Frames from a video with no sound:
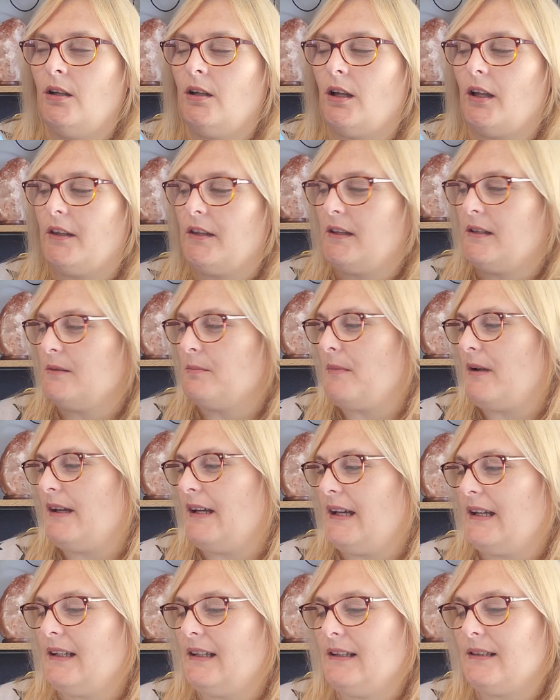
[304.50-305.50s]
I think it's
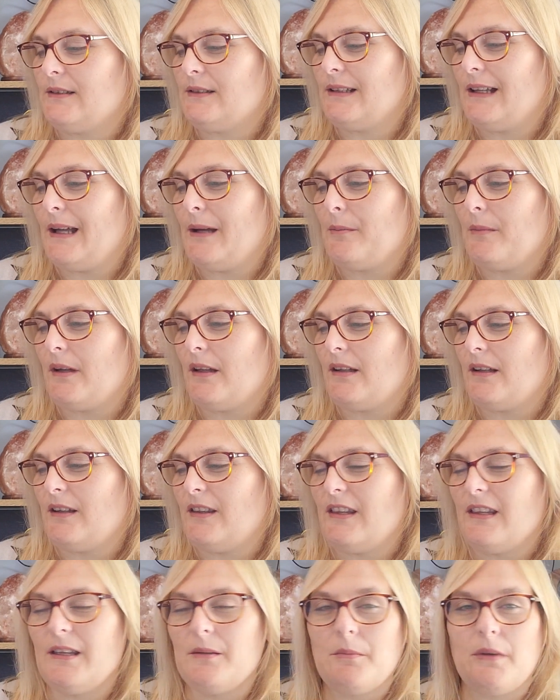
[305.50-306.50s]
Mary Had a Little Lamb, and I
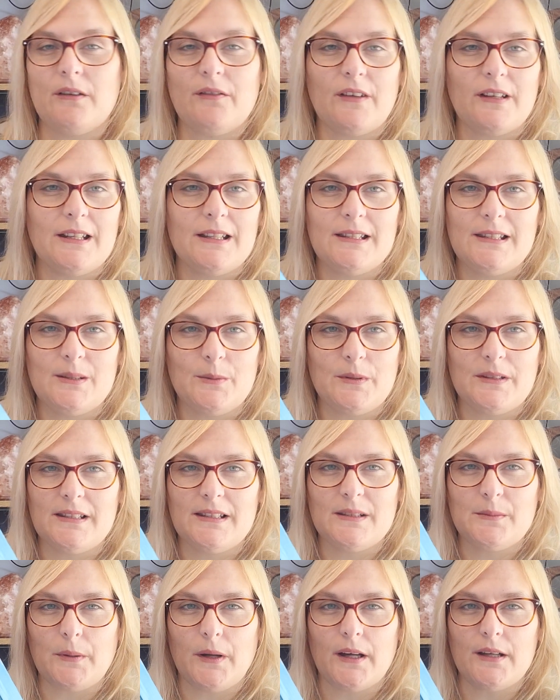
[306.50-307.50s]
think it might have had Incy
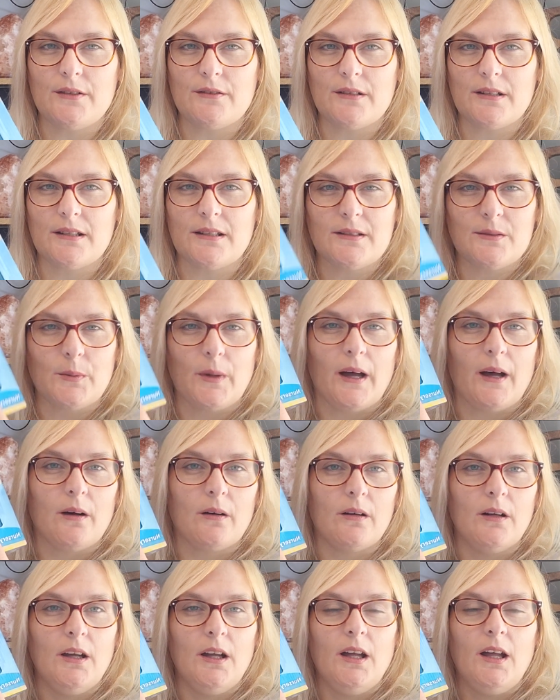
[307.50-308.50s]
Wincy Spider in it as
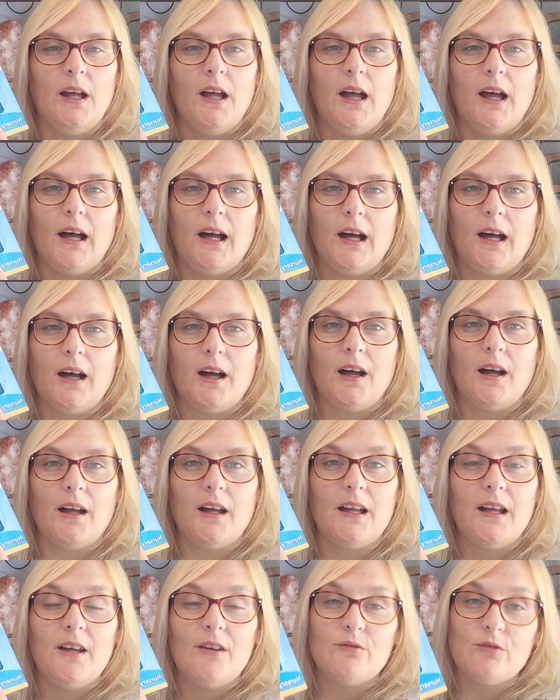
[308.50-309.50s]
well.
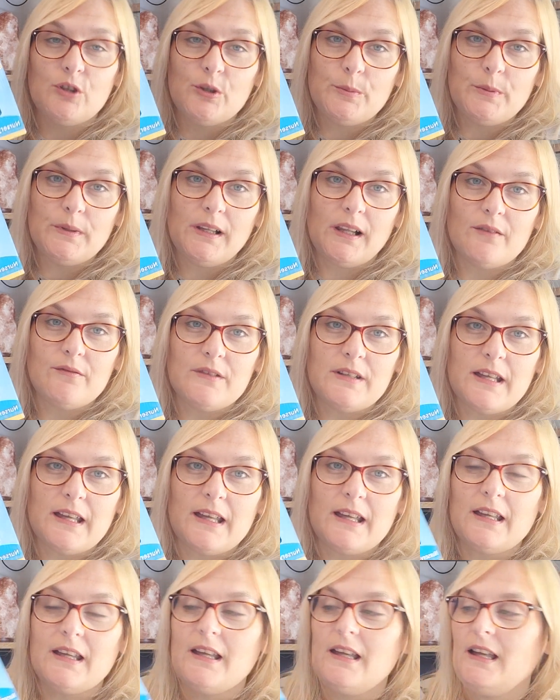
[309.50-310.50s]
Ruben loved
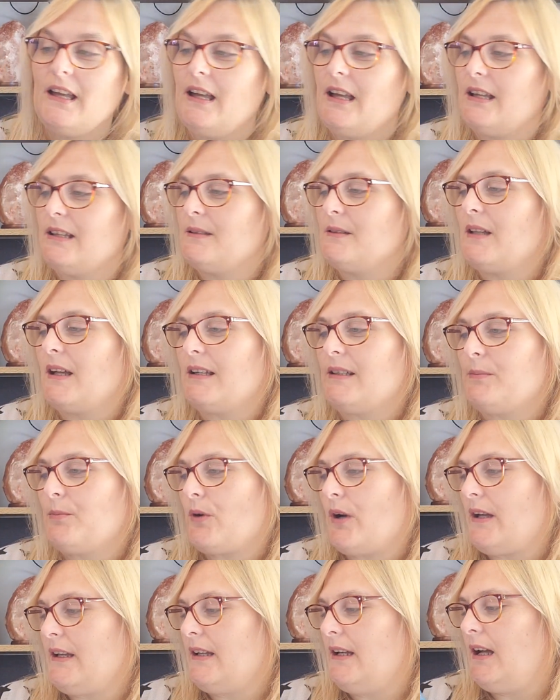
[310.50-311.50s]
it. It's nice
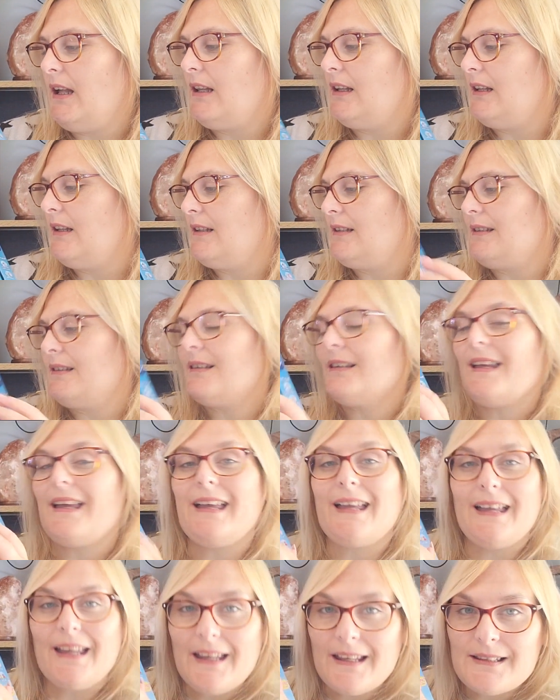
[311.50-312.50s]
bright colours.
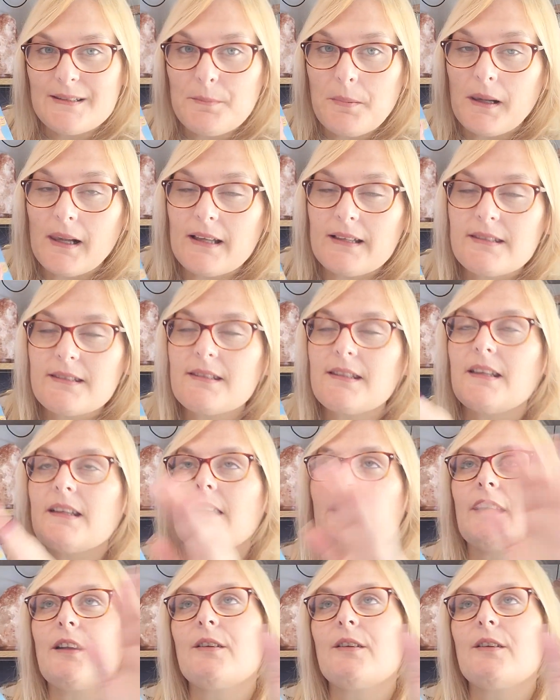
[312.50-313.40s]
It is plastic.